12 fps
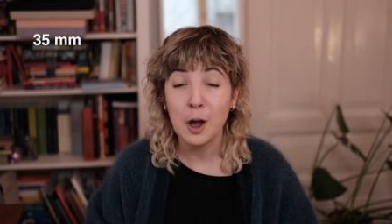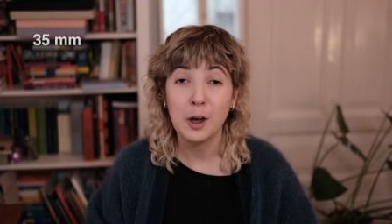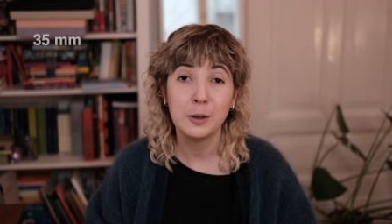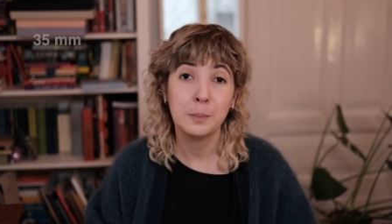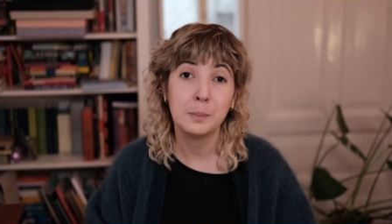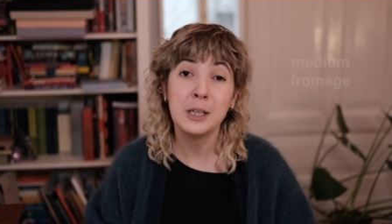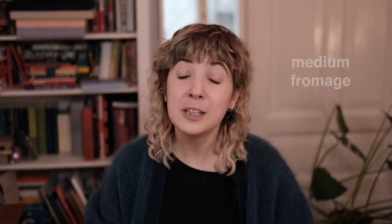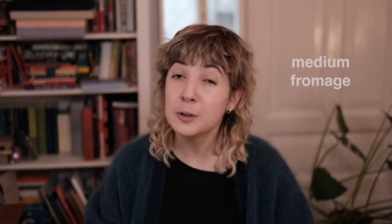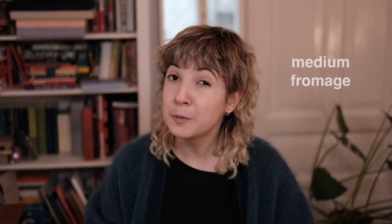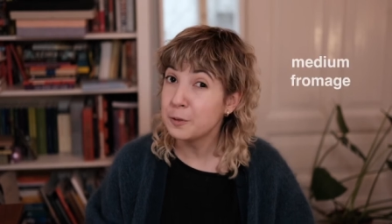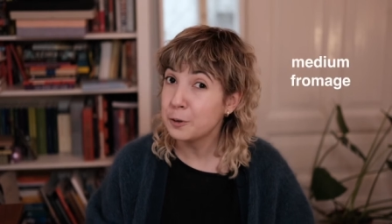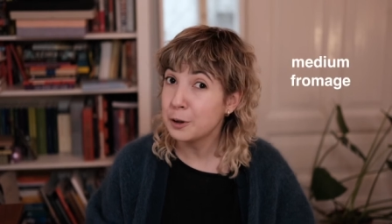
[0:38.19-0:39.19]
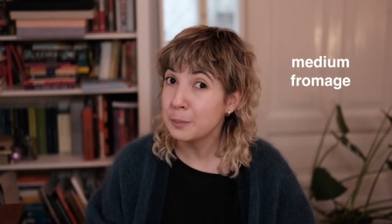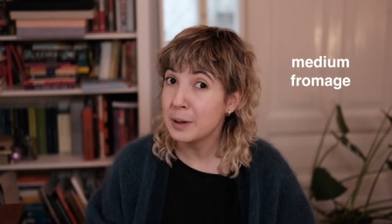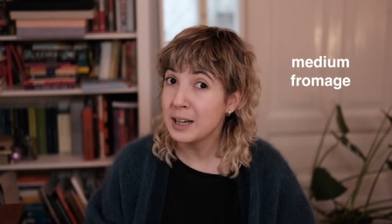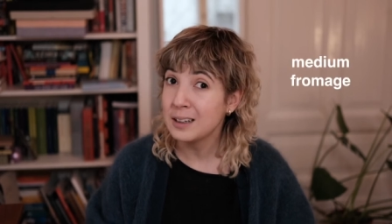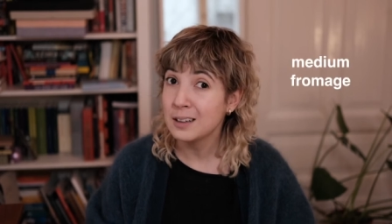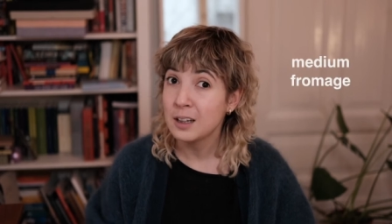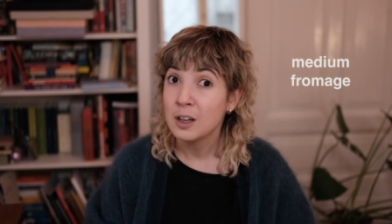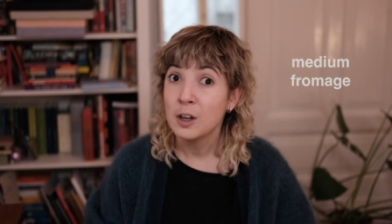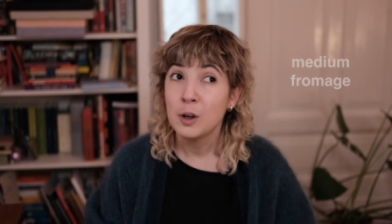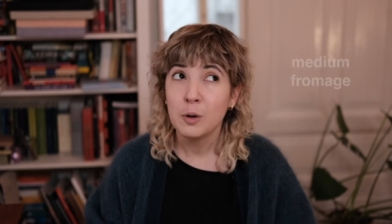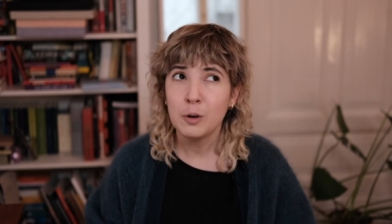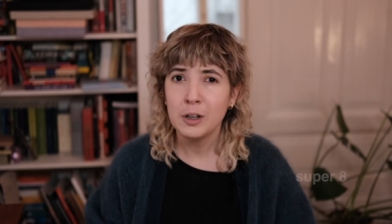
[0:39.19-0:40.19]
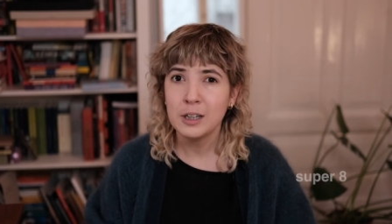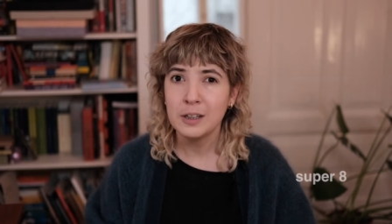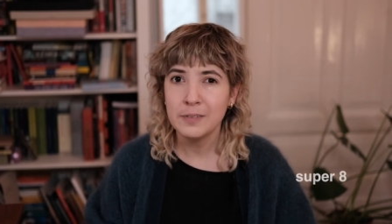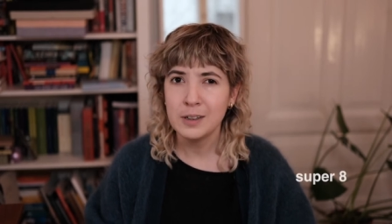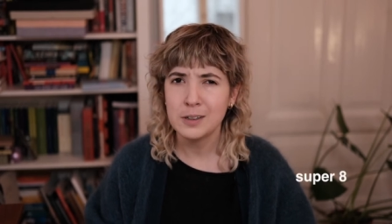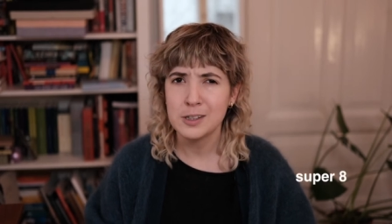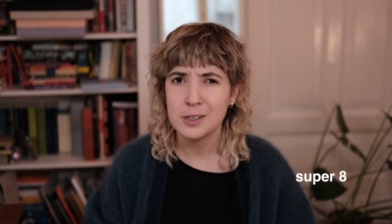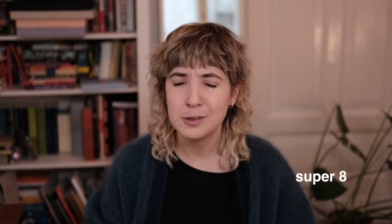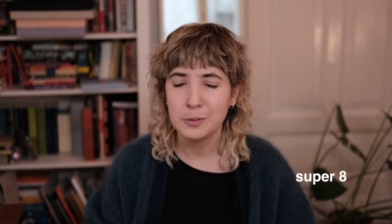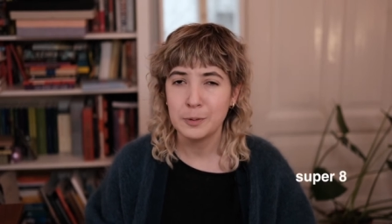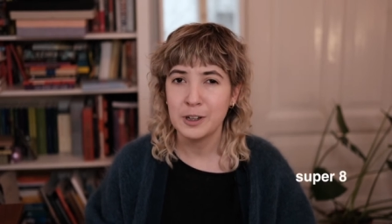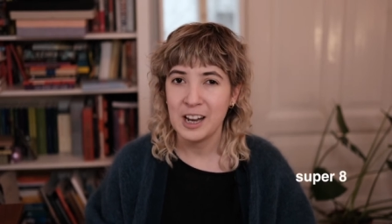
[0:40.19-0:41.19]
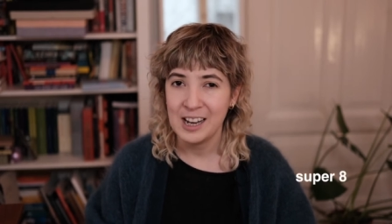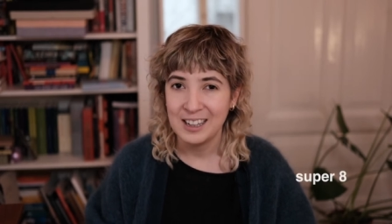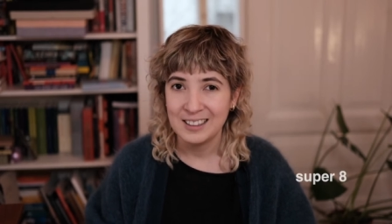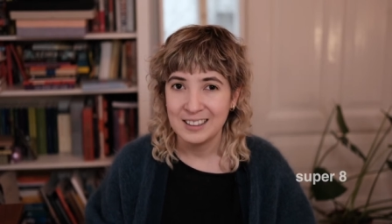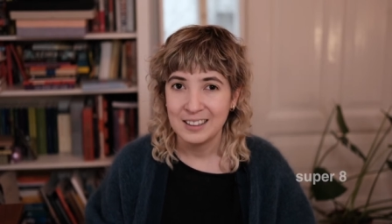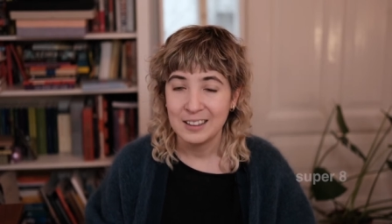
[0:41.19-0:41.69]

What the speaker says: on medium format, or even on Super 8.